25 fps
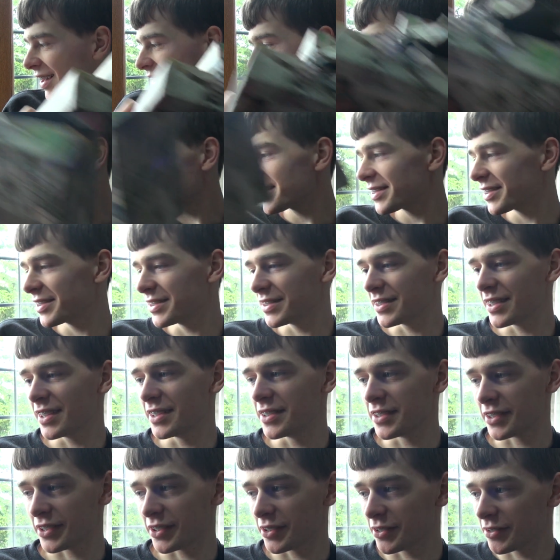let's
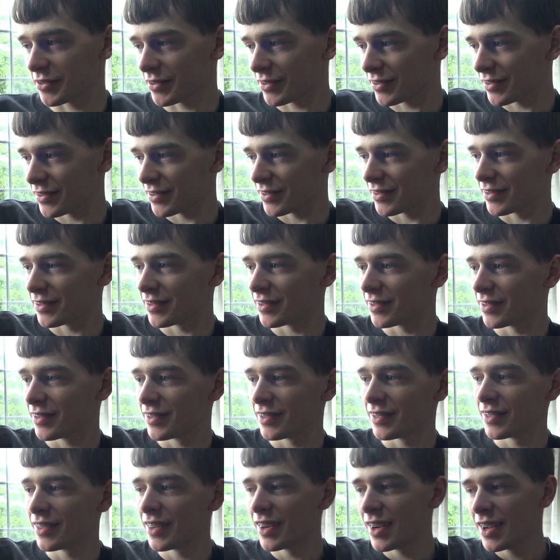continue.
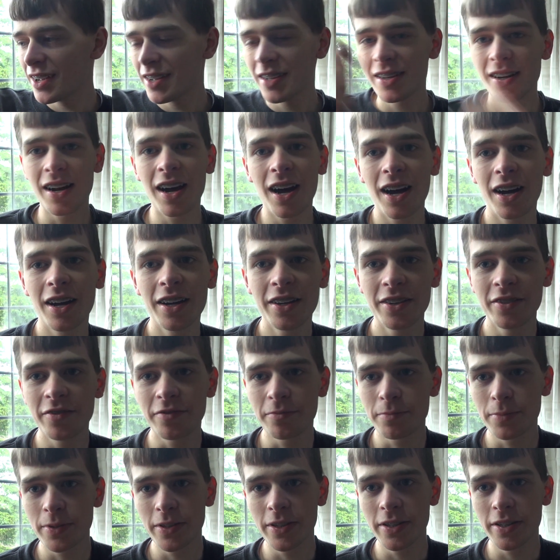
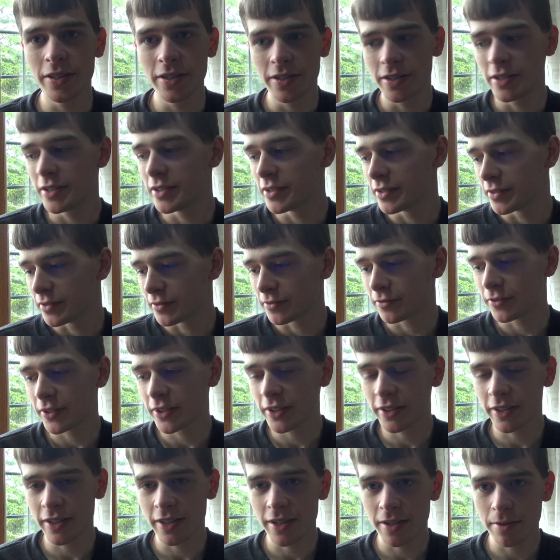I've been
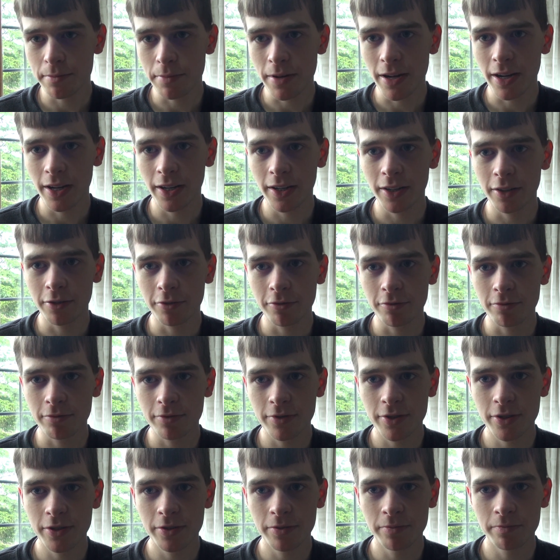thinking
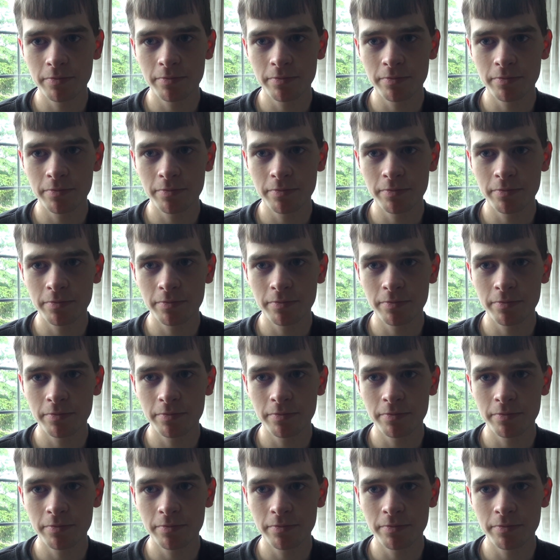about